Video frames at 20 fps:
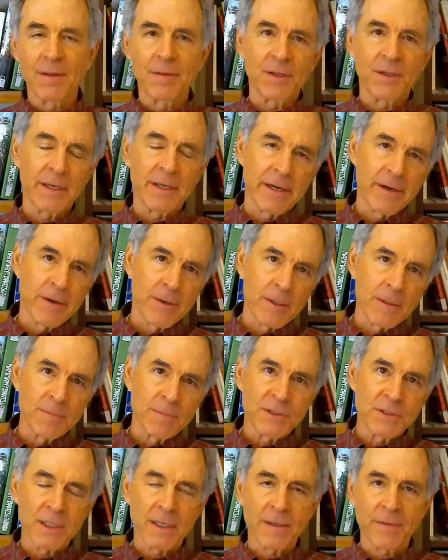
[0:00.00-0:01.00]
the
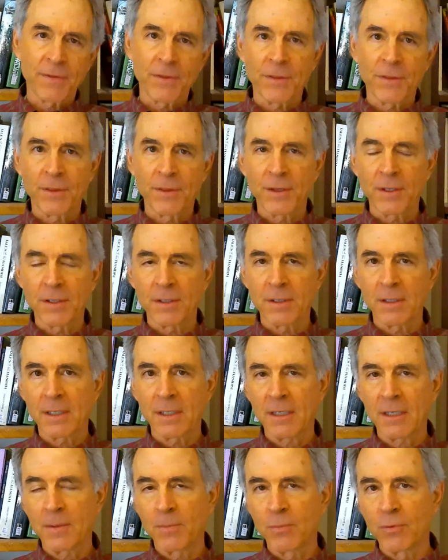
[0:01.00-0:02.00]
Arabs and the
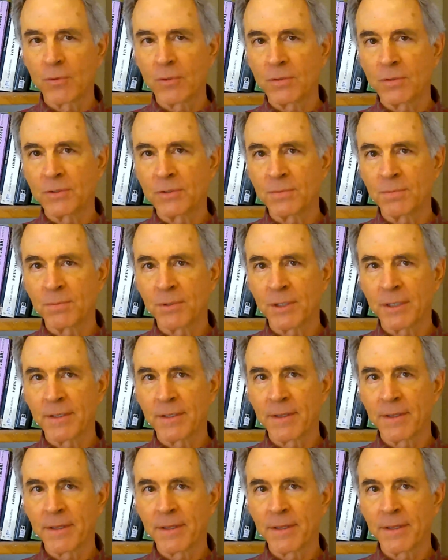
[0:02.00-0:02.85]
Hebrews, but